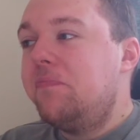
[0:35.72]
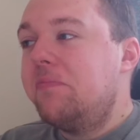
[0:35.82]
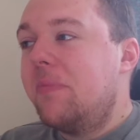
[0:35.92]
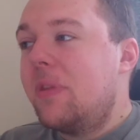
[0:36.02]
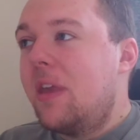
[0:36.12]

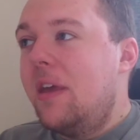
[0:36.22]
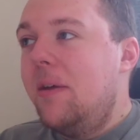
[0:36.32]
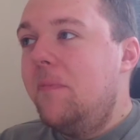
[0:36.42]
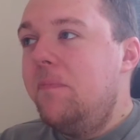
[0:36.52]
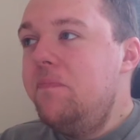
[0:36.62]

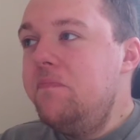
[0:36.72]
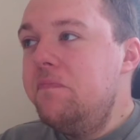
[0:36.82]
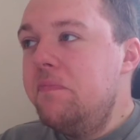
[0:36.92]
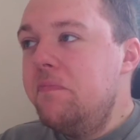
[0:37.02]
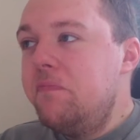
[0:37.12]

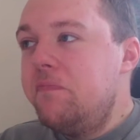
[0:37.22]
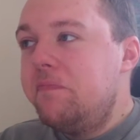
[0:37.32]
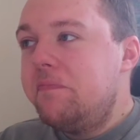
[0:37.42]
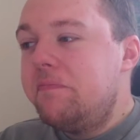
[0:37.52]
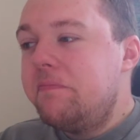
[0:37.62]

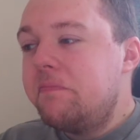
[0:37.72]
Nobody speaks.